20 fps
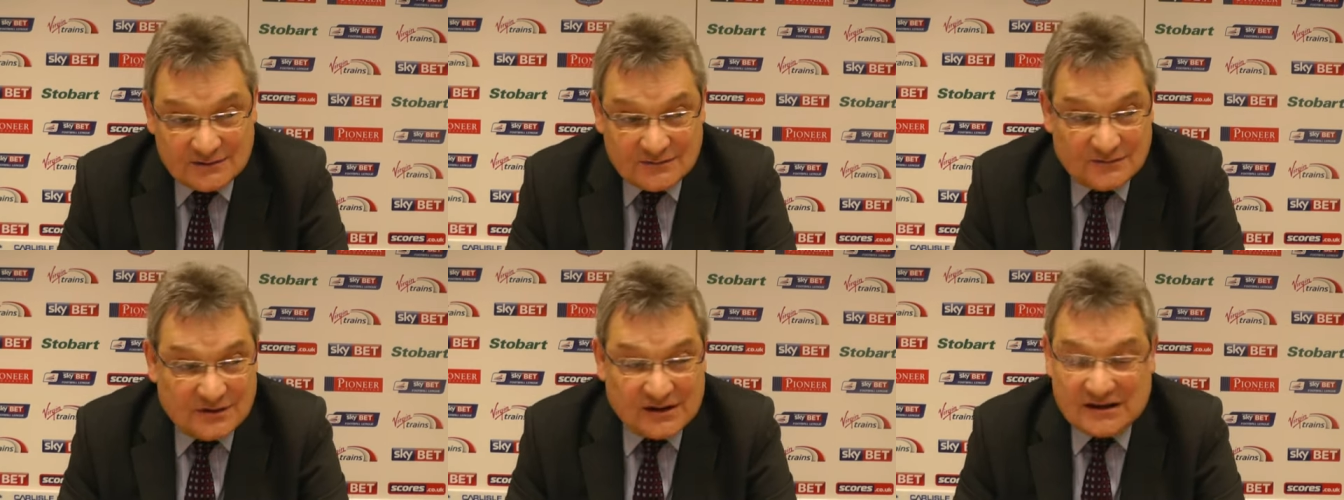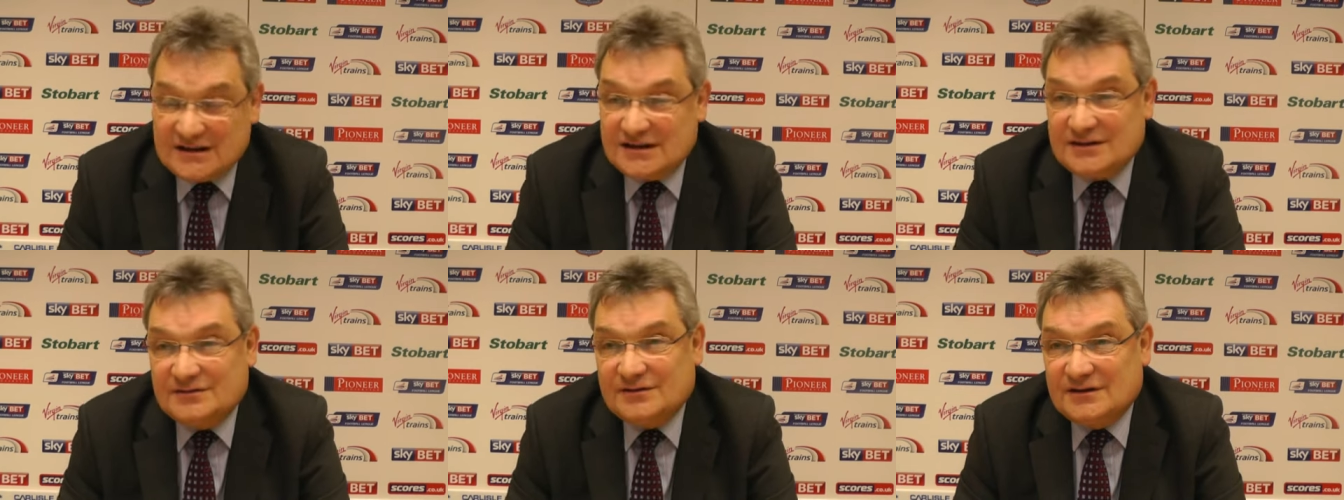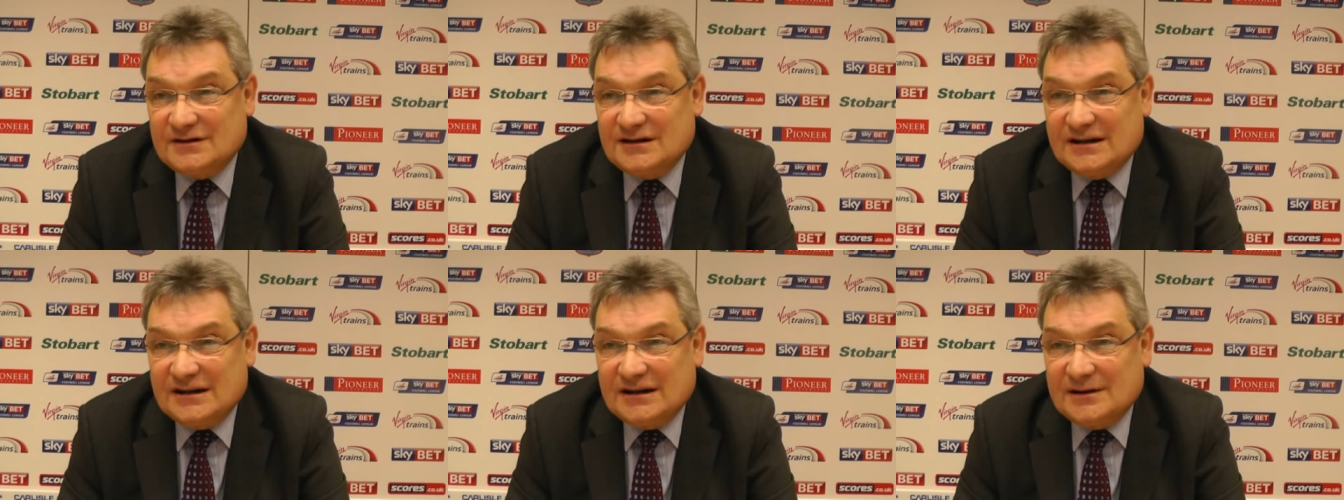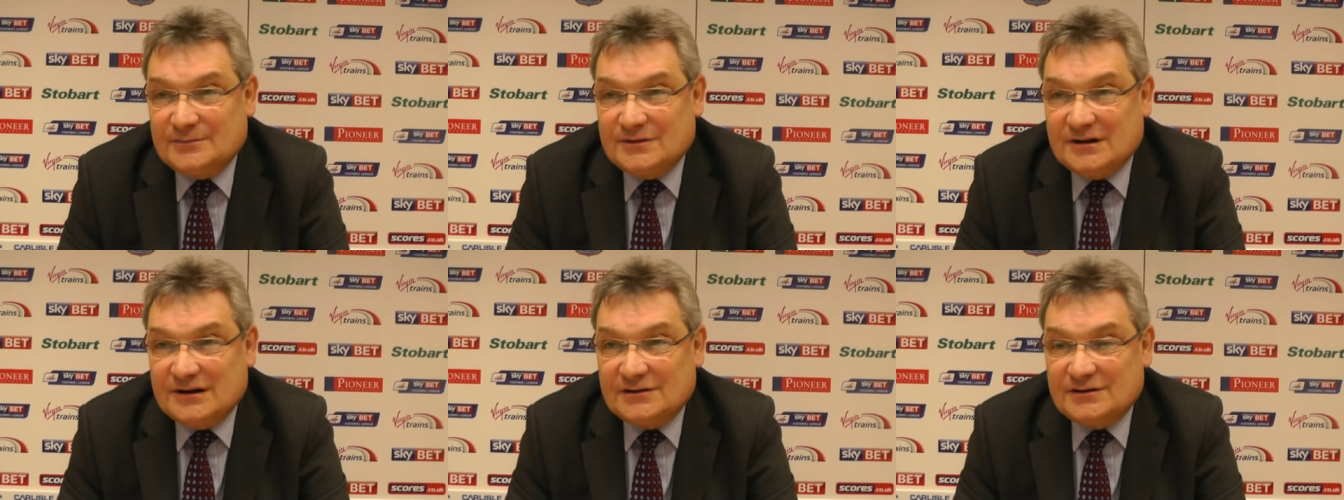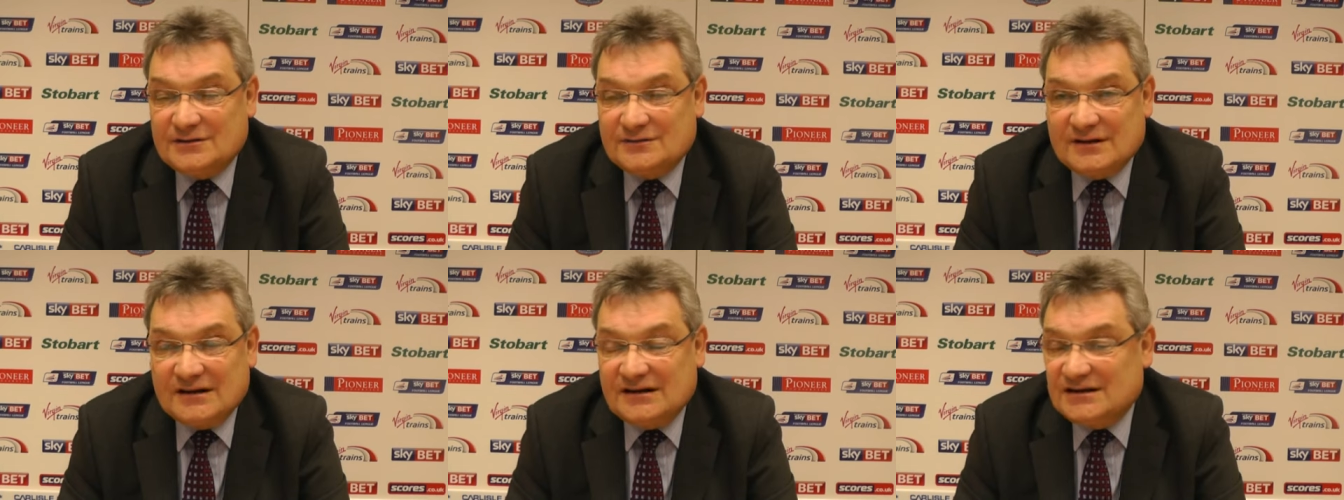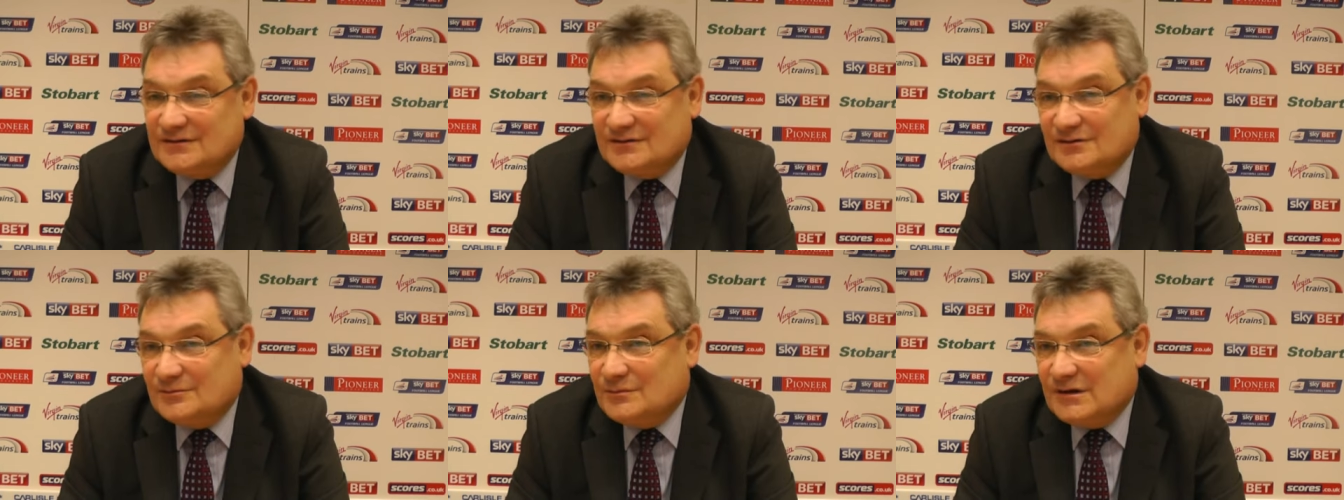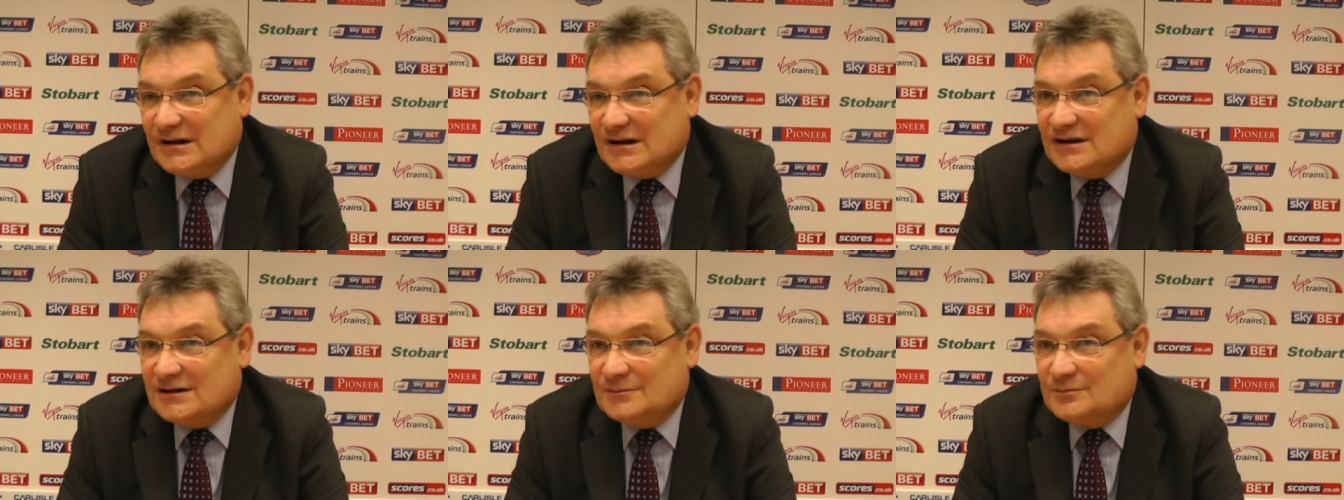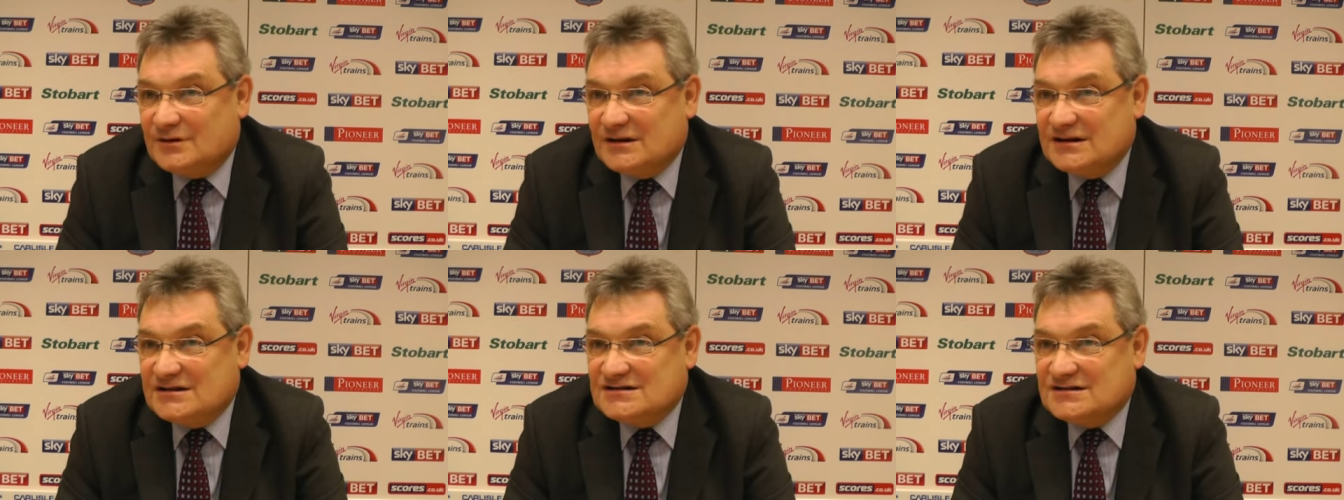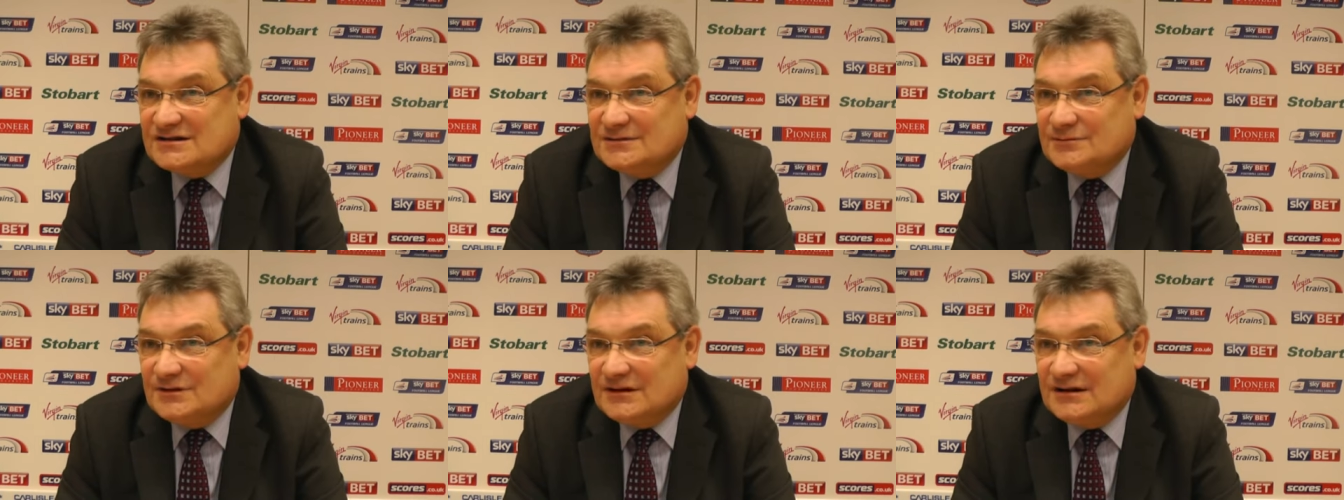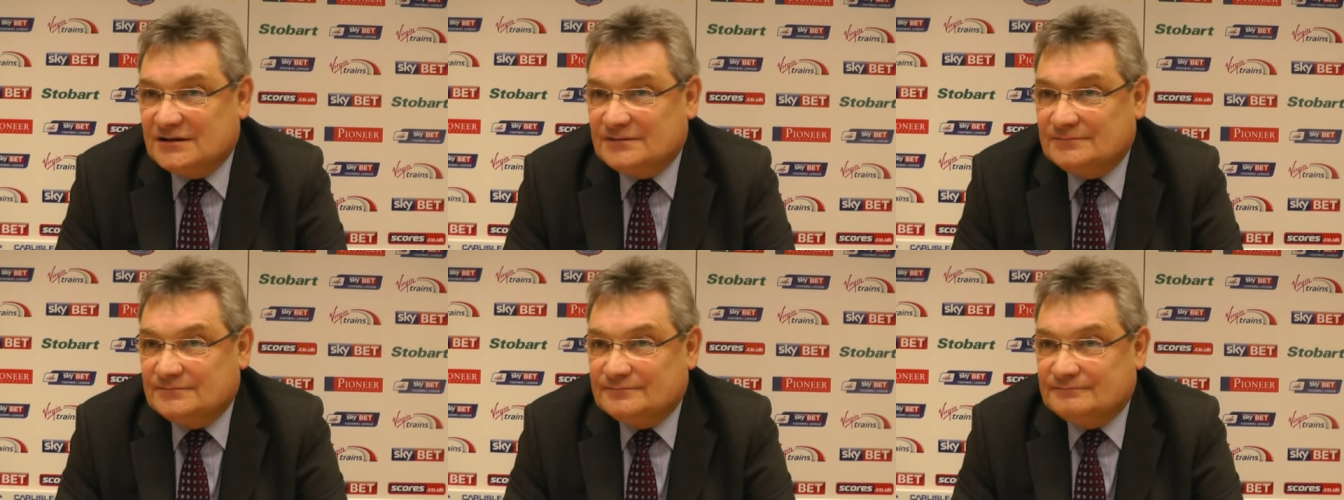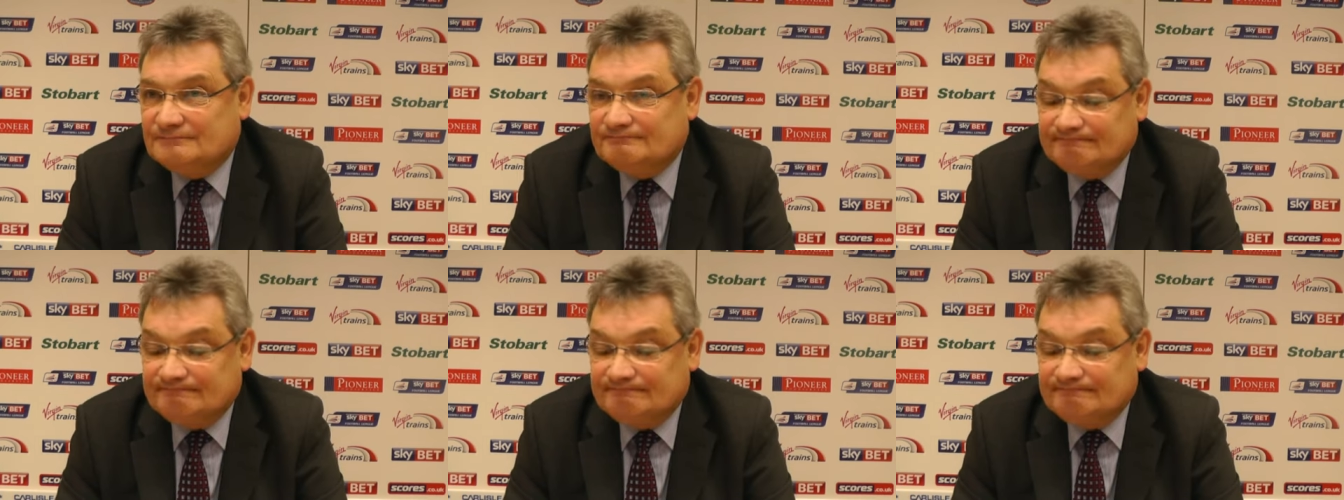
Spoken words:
very different game now in a very different marketplace that we're in.